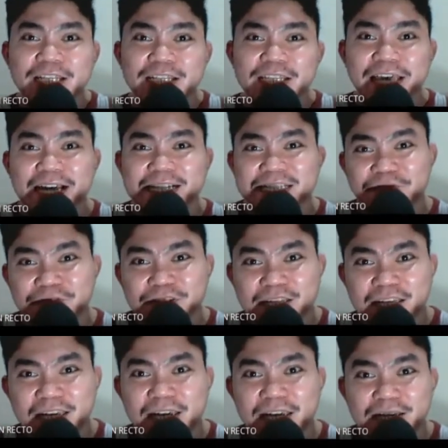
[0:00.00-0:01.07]
the
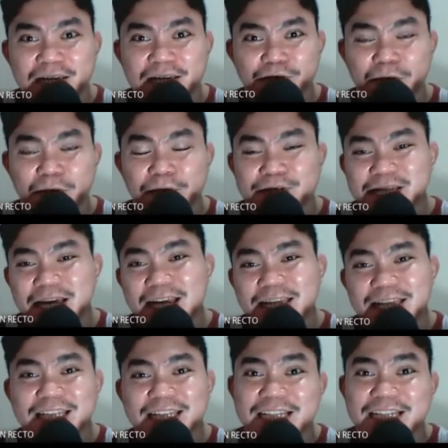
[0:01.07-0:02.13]
activity to be
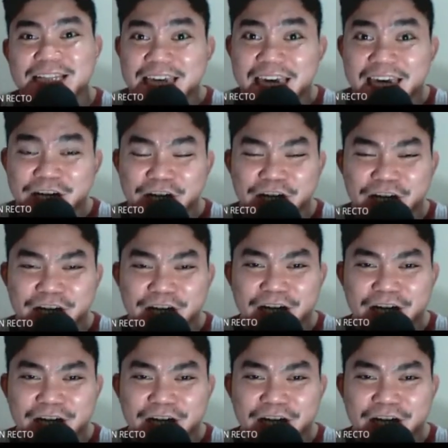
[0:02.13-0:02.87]
presented here.